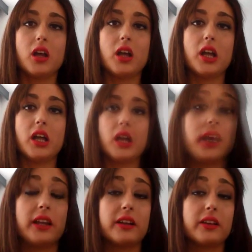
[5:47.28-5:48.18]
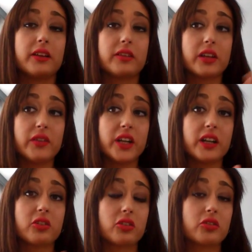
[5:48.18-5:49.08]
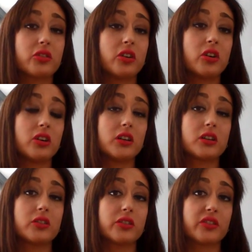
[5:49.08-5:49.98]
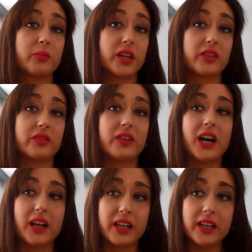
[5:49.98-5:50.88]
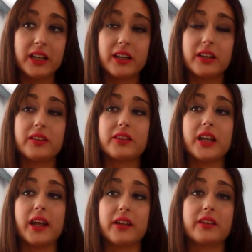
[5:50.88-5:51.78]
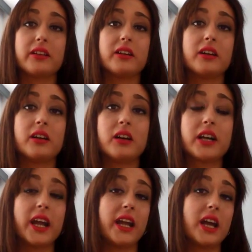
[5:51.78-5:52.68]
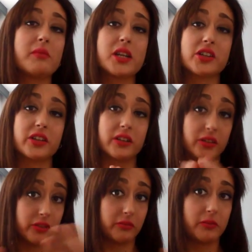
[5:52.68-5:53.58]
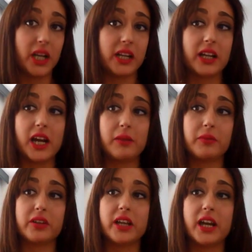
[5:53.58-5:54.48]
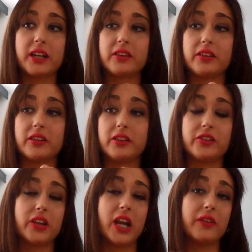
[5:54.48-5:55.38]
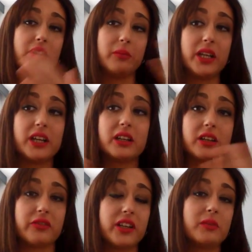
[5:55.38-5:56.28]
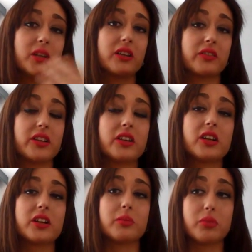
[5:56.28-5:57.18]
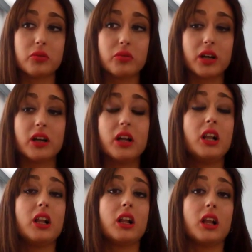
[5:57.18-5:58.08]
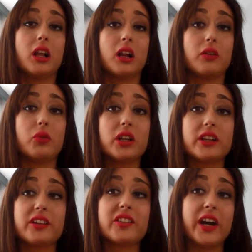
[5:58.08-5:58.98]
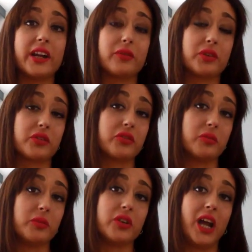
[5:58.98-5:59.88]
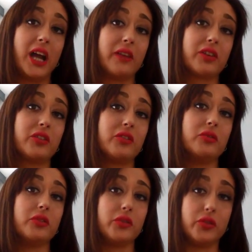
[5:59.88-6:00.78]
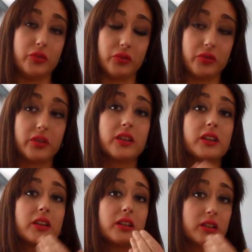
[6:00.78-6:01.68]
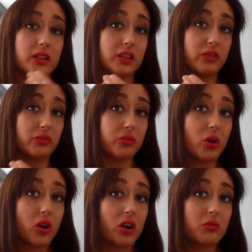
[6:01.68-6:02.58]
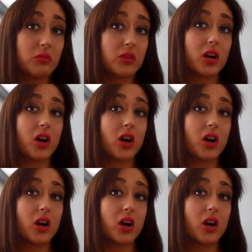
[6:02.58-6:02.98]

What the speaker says: And something that is also good to specify is that, okay, I mentioned many times that you have the male, the female, the singular, the plural. What decides which form you have to use? The form